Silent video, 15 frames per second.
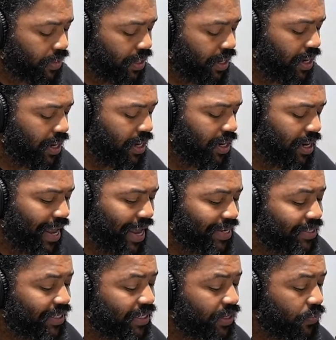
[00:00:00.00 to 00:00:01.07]
And the last
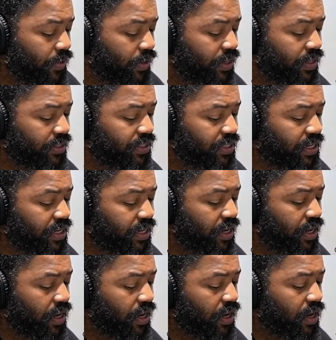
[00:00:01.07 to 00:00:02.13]
thing that we're going to see
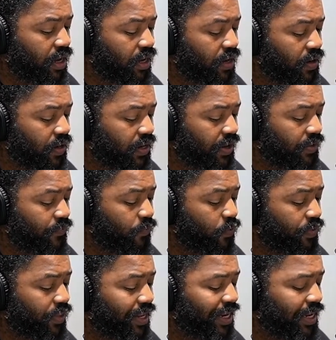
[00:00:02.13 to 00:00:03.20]
uh, or get for
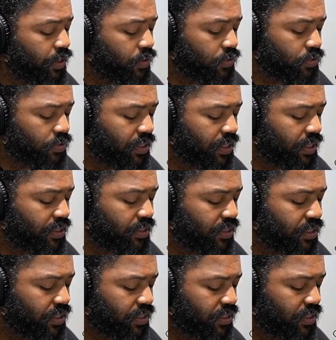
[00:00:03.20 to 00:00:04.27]
the legal due
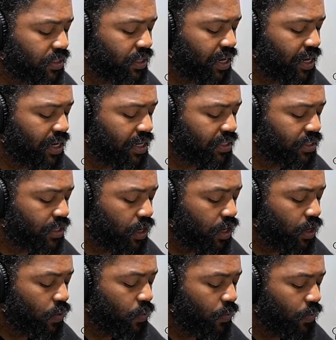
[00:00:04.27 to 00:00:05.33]
diligence is
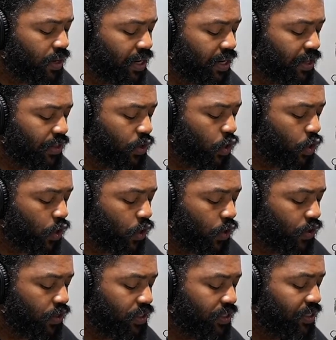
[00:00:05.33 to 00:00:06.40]
we're going to get the
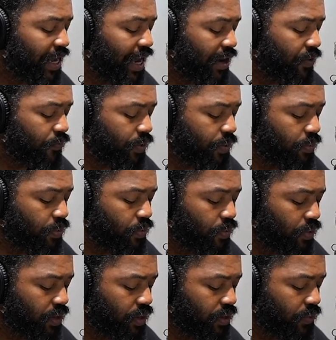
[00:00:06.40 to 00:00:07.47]
current staff
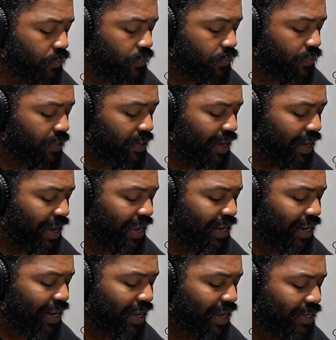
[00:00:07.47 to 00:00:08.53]
report
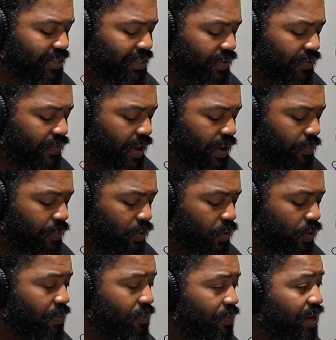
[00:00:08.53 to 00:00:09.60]
and lists of
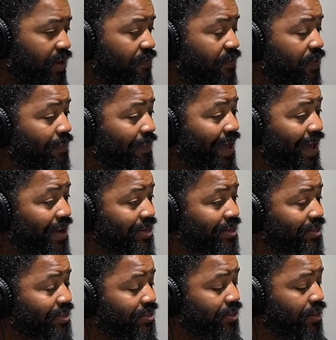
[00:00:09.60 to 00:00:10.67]
employee benefit
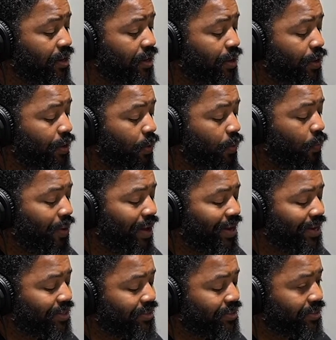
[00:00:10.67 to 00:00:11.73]
packages. Why
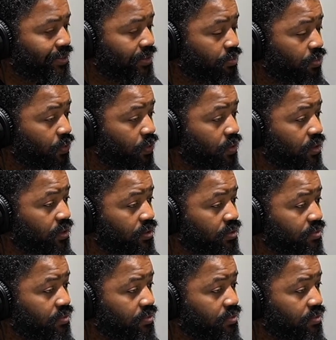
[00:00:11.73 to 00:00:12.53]
is this important?